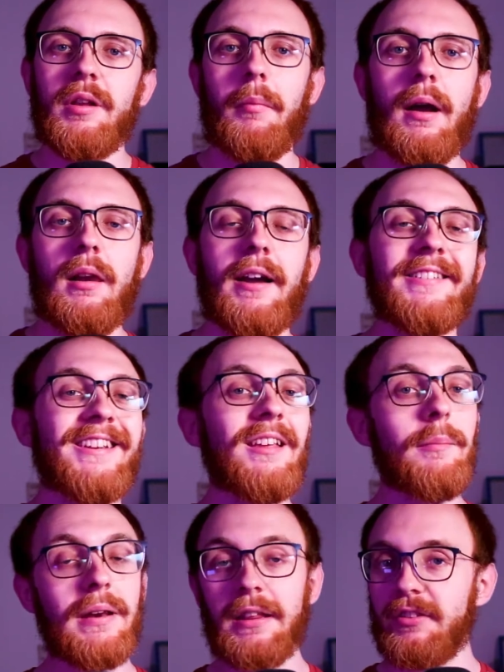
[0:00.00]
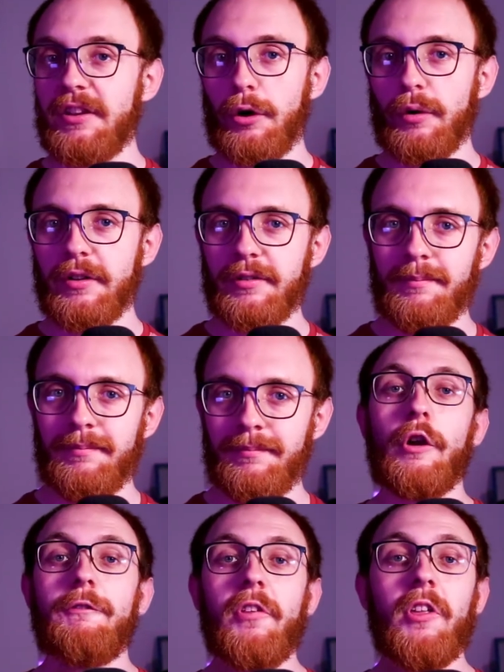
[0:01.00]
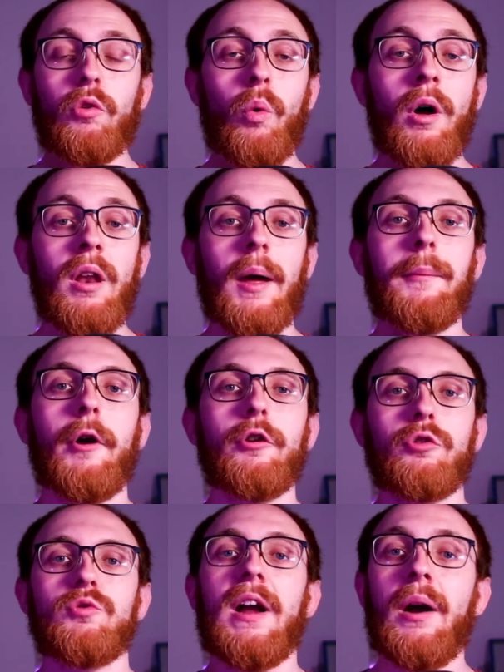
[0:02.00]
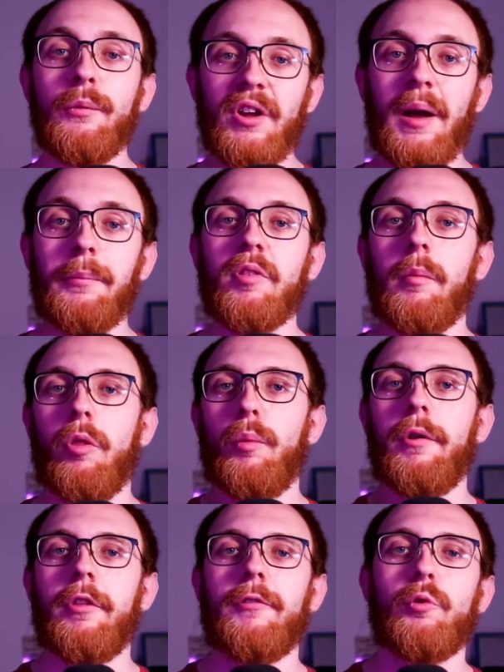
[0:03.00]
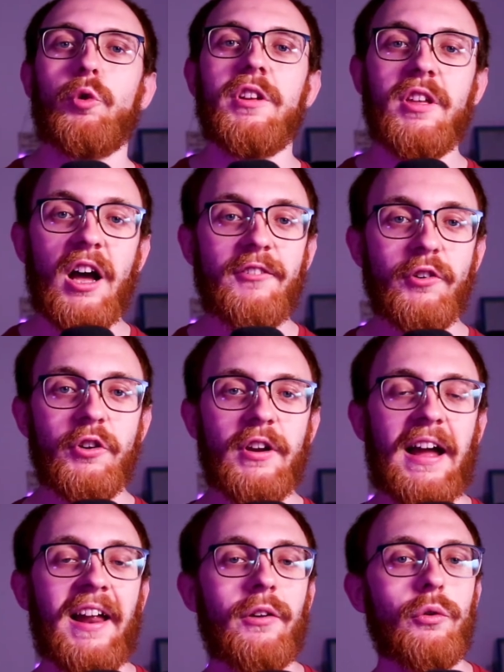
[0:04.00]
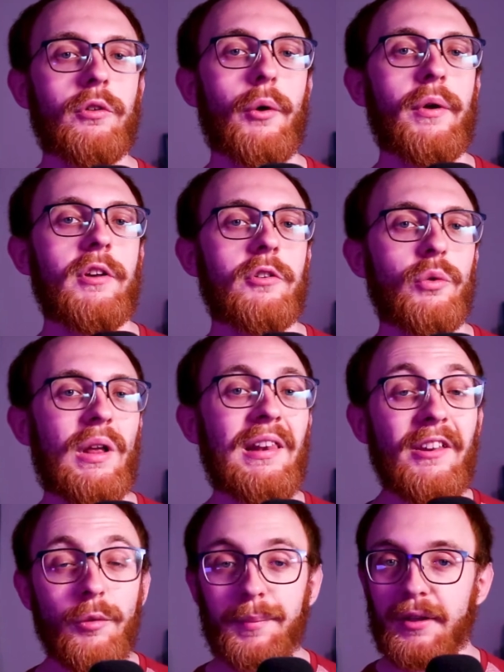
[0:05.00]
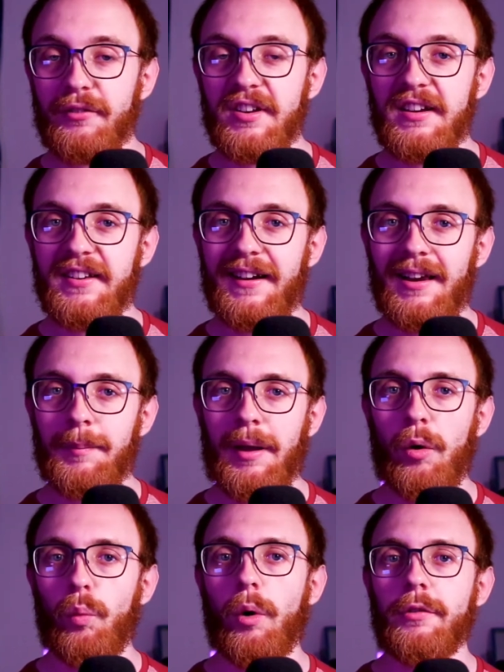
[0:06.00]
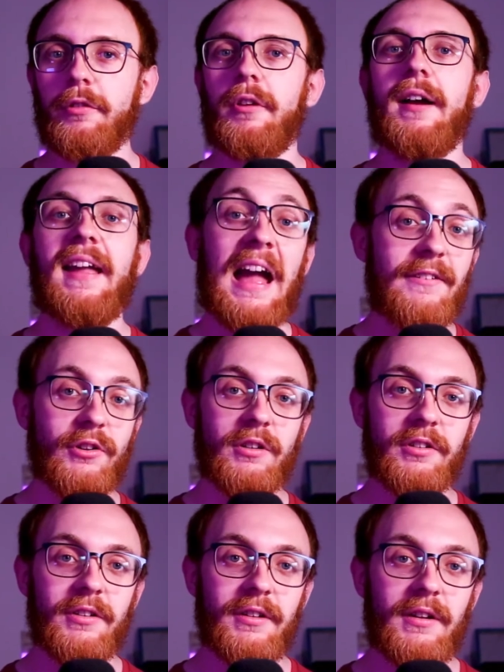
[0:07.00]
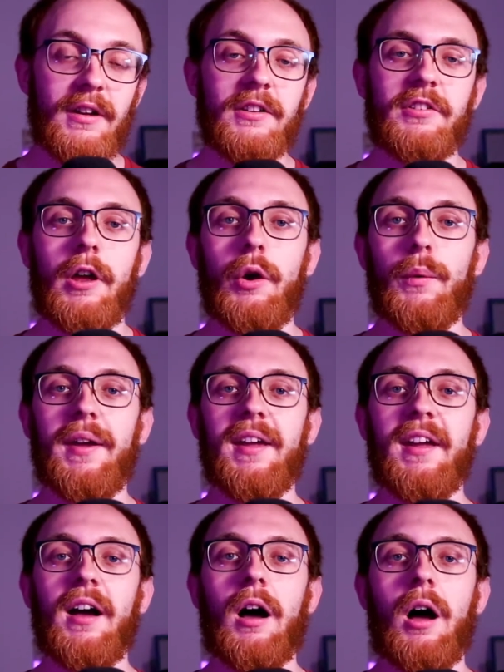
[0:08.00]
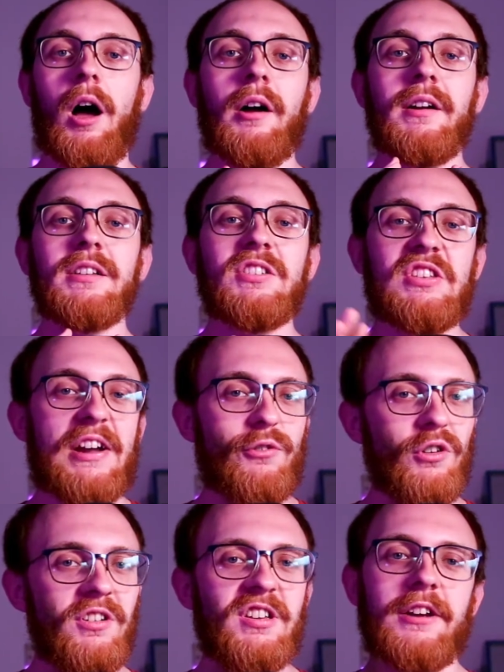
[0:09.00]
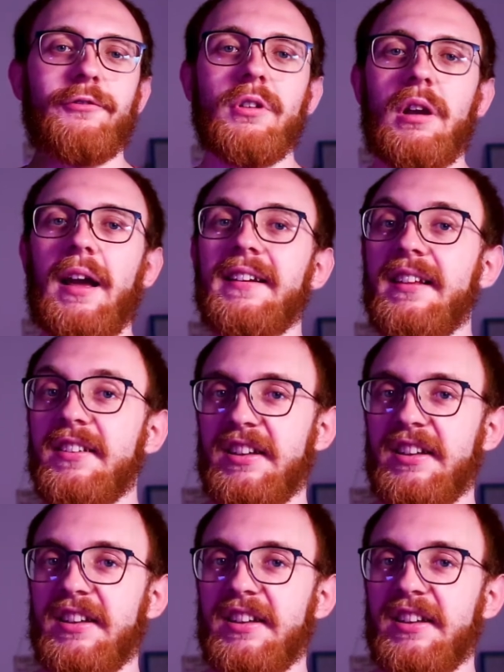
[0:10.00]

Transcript: in my lighting mini-series. So for this one I'm going to round up some of the ones I've already covered and go into a little bit of detail about ones that I haven't. So here are 7 different lighting